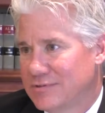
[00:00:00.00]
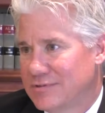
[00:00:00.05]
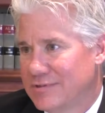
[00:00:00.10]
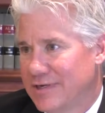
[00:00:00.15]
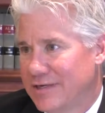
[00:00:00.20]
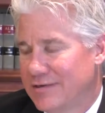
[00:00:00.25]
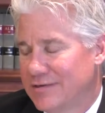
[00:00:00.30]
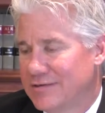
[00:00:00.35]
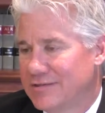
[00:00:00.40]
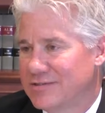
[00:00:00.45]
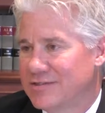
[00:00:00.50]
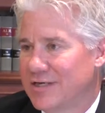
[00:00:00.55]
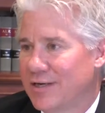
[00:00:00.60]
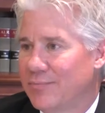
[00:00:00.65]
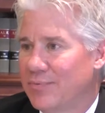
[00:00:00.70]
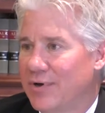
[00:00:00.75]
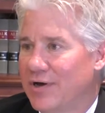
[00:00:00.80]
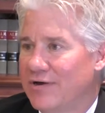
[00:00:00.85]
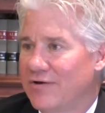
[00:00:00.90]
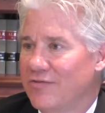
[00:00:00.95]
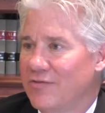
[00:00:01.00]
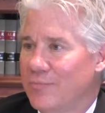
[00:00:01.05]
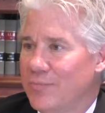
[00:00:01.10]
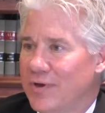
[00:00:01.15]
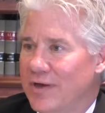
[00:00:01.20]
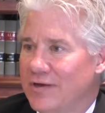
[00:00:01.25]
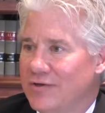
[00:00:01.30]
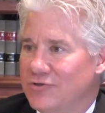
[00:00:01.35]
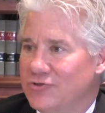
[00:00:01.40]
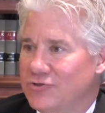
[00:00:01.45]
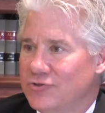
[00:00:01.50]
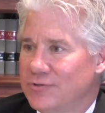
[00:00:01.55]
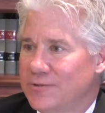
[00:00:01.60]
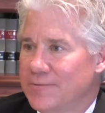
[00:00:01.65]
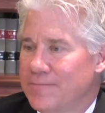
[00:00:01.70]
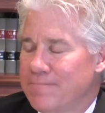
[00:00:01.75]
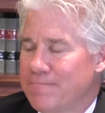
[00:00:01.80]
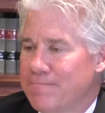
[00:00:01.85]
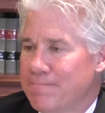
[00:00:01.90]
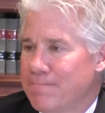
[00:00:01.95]
taking a step onto the bench.
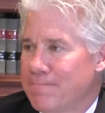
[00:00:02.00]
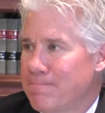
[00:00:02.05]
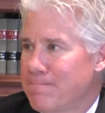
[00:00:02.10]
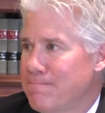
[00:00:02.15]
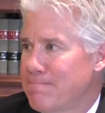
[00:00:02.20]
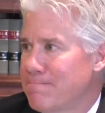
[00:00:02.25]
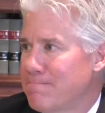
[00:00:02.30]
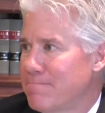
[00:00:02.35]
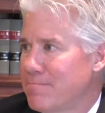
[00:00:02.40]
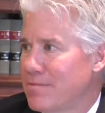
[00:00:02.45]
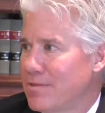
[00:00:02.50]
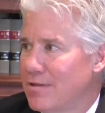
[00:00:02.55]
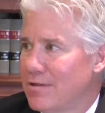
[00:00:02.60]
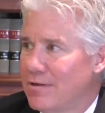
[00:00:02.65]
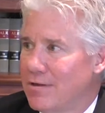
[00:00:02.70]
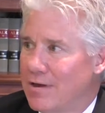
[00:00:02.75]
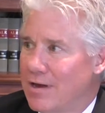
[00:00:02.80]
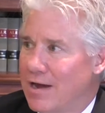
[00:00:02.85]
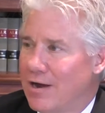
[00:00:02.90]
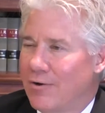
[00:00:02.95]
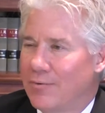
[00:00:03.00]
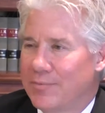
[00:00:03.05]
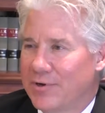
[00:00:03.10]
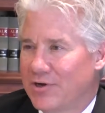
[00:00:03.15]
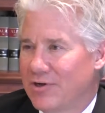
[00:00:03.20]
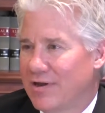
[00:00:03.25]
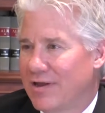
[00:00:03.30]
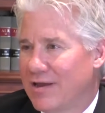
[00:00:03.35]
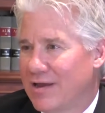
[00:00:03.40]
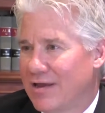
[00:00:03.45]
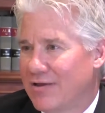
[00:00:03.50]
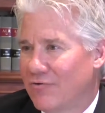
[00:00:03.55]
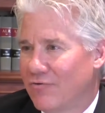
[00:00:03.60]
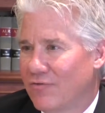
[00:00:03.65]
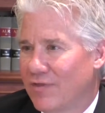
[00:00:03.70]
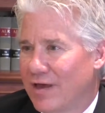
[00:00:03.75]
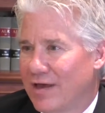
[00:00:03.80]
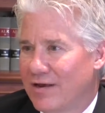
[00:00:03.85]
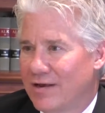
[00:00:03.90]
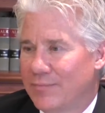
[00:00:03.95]
How am I going to handle
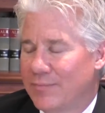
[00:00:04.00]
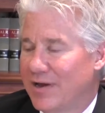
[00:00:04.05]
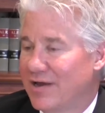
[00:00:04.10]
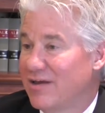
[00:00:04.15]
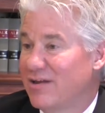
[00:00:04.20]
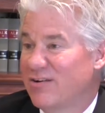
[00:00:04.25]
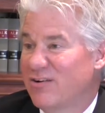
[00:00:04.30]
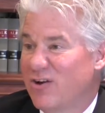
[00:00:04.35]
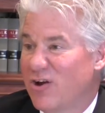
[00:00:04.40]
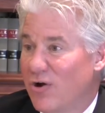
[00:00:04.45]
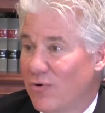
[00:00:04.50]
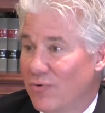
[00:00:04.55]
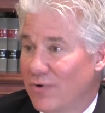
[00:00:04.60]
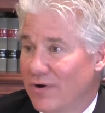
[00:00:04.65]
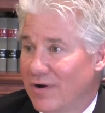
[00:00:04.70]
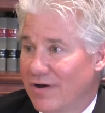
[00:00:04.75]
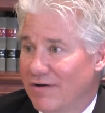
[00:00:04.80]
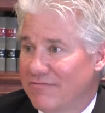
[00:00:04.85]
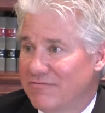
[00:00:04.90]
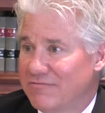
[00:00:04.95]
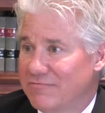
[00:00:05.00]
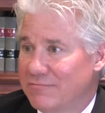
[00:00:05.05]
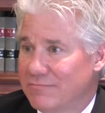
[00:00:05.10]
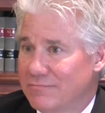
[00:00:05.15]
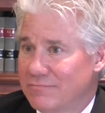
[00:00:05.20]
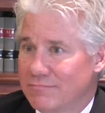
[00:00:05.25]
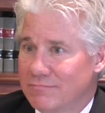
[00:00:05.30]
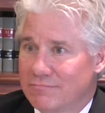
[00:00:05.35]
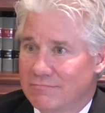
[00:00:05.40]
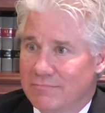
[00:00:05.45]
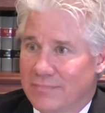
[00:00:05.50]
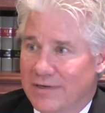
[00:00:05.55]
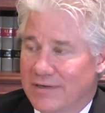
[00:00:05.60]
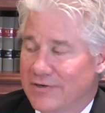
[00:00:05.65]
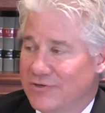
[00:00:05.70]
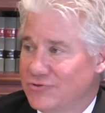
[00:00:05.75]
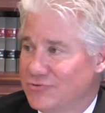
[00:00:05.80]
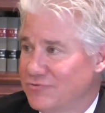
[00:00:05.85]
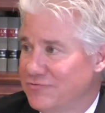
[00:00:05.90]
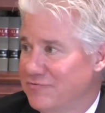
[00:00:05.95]
that? Am I going to know enough? My
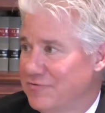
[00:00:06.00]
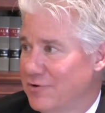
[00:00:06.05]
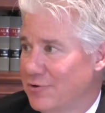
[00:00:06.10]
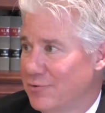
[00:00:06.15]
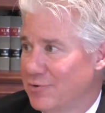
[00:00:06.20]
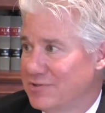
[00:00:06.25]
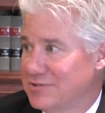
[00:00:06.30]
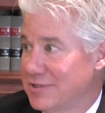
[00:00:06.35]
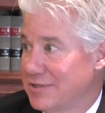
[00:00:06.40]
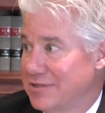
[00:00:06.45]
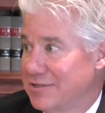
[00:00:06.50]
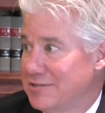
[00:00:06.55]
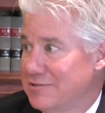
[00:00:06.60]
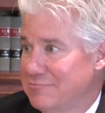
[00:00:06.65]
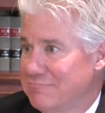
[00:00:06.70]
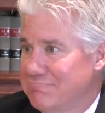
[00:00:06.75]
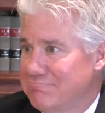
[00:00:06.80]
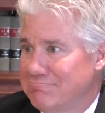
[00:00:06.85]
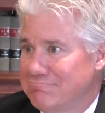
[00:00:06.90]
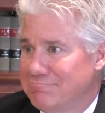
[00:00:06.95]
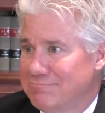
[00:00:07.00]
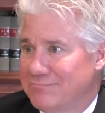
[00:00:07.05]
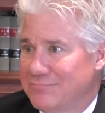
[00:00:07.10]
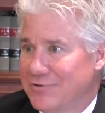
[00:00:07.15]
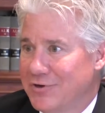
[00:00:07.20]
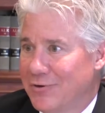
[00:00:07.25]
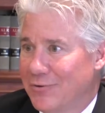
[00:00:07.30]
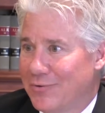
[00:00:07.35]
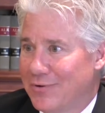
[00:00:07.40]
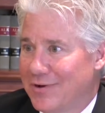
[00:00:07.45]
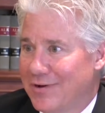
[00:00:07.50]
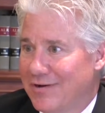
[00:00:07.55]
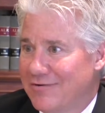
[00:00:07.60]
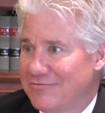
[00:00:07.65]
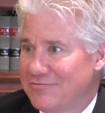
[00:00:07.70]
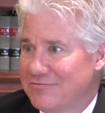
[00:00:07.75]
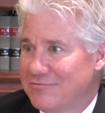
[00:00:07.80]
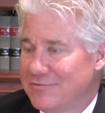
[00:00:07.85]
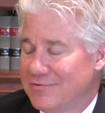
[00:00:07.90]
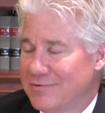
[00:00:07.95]
initial fear was I didn't know enough.